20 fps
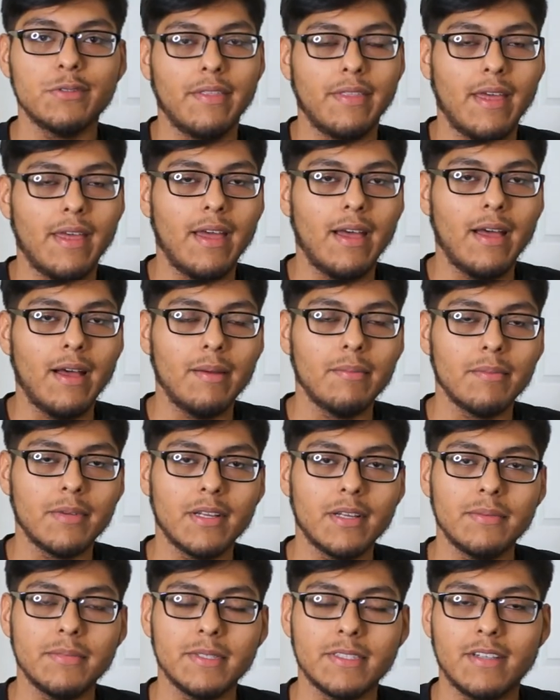that I'm
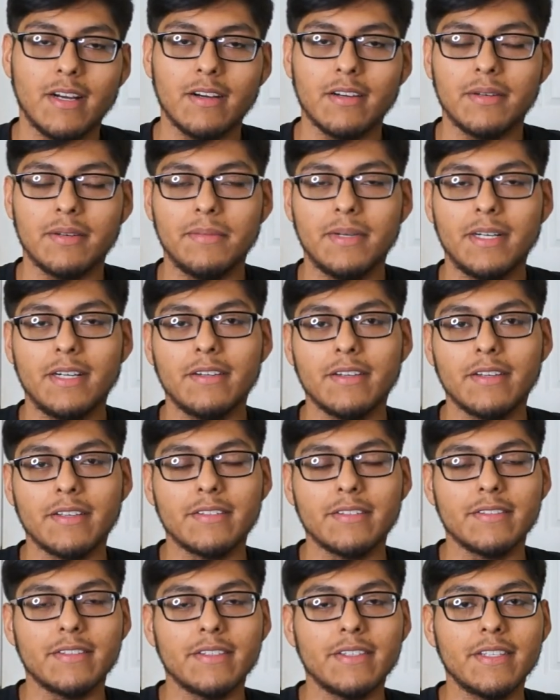gonna be talking about
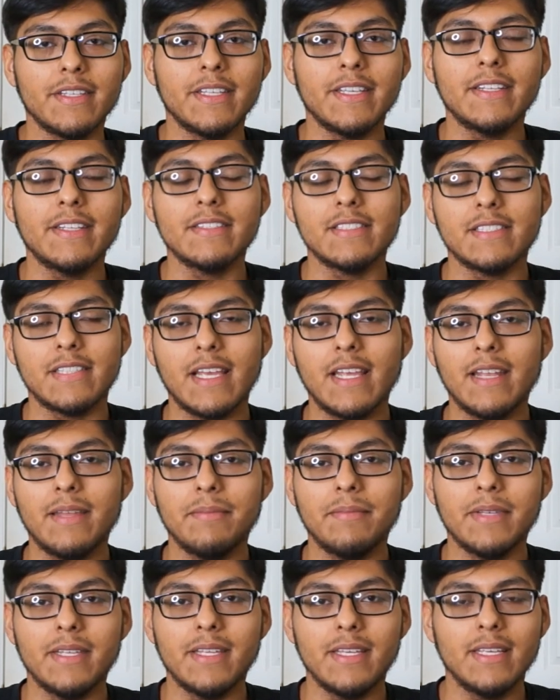is the Adidas
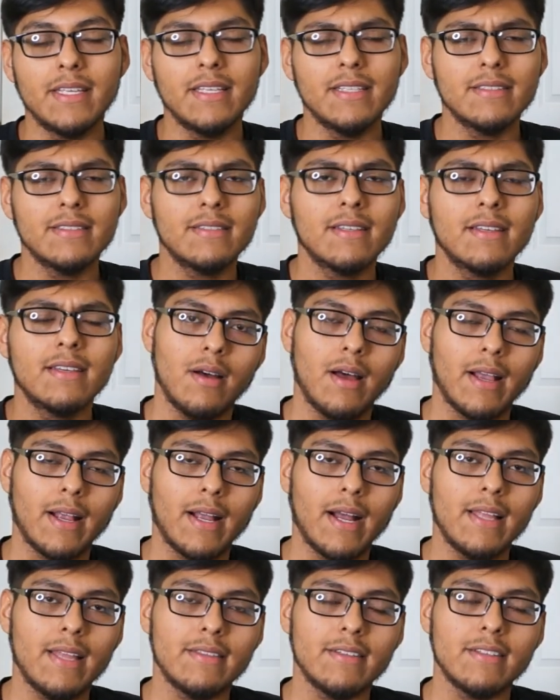NMDs. I
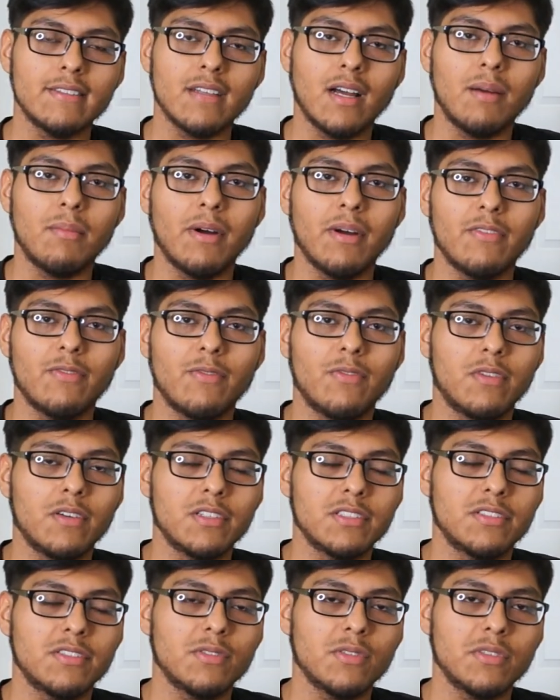got these on my
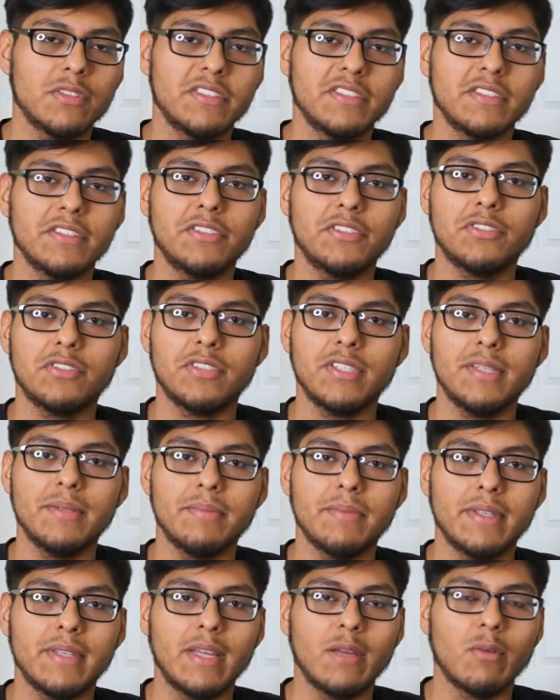first sourcing
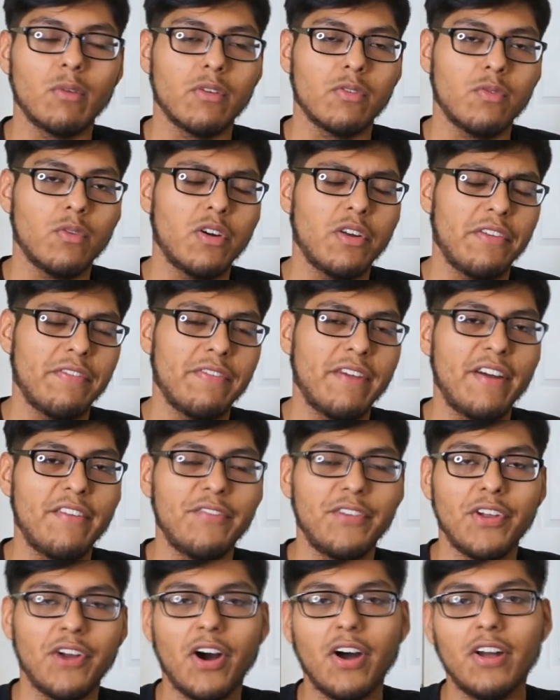trip. They were
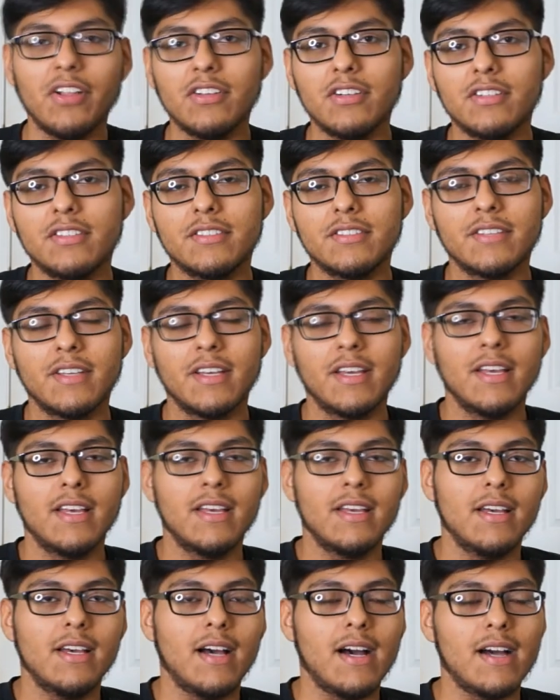$45.
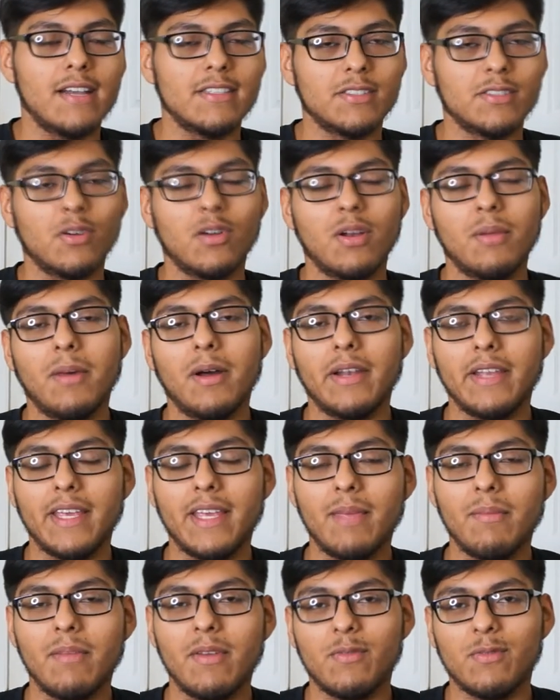I sold them on
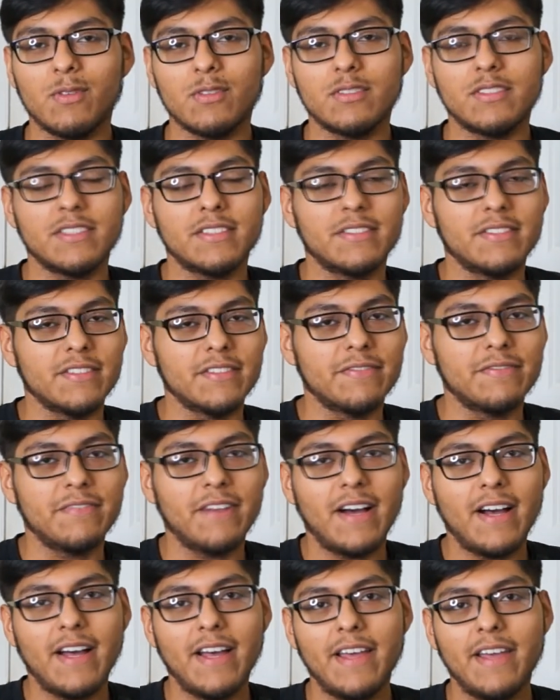eBay for
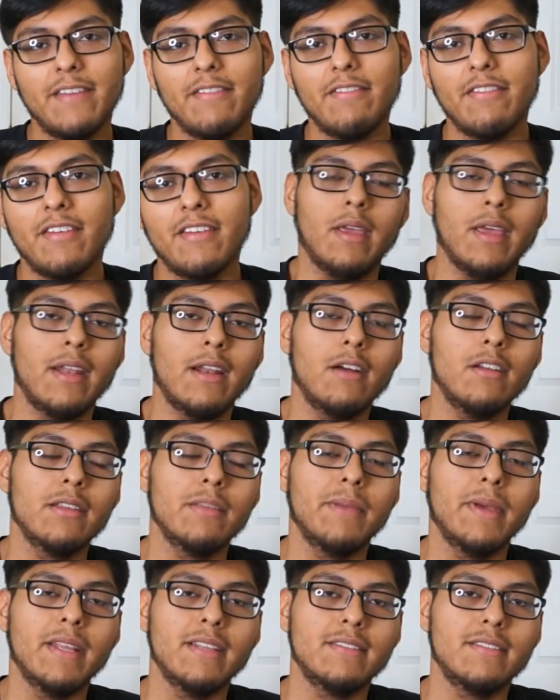$65 and I only
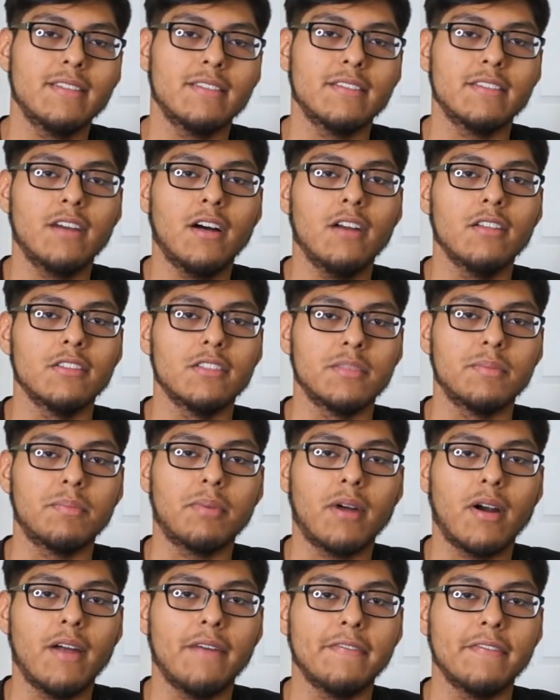made $6
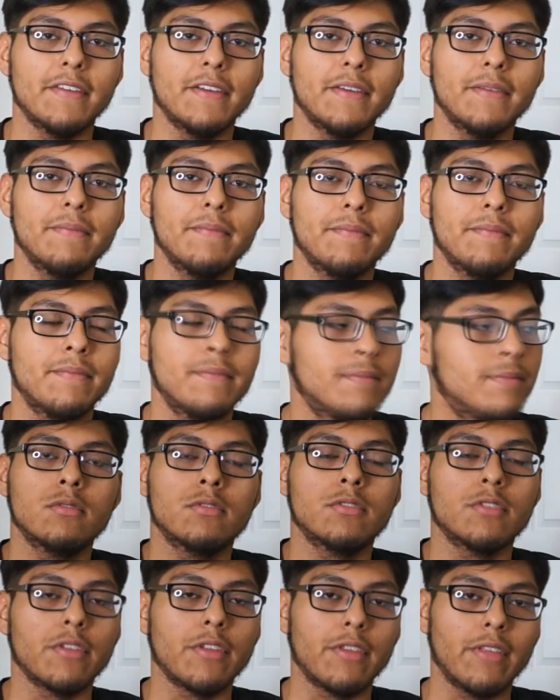profit.
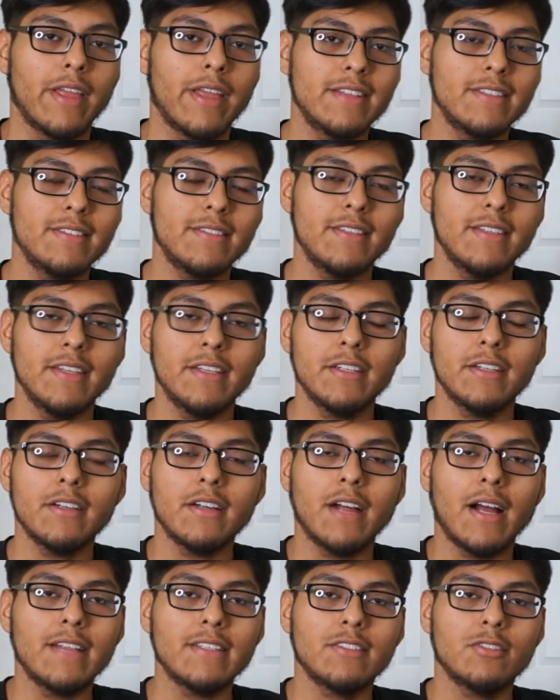So the next
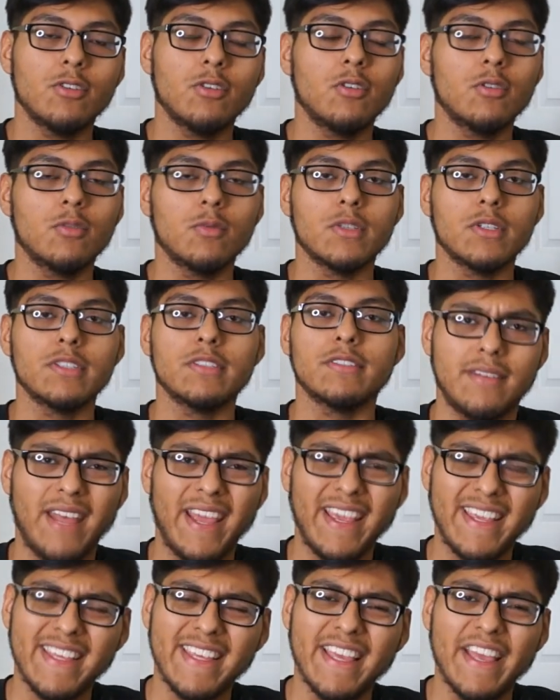sneaker I sold was
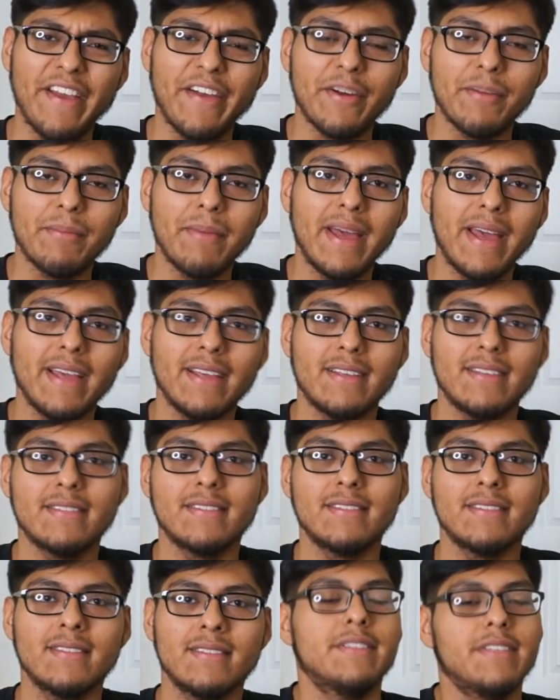Nike Air
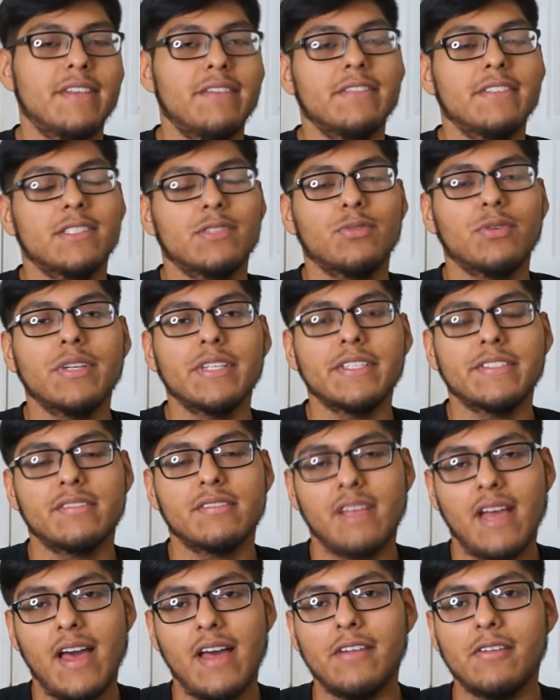Max 720
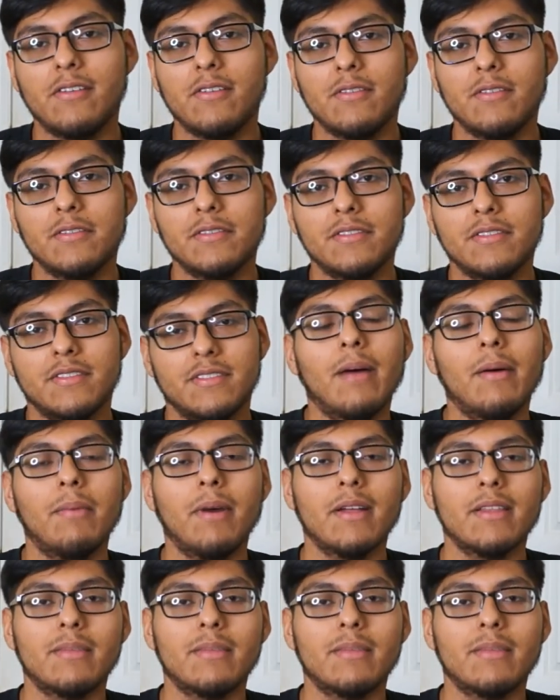Saturns. I bought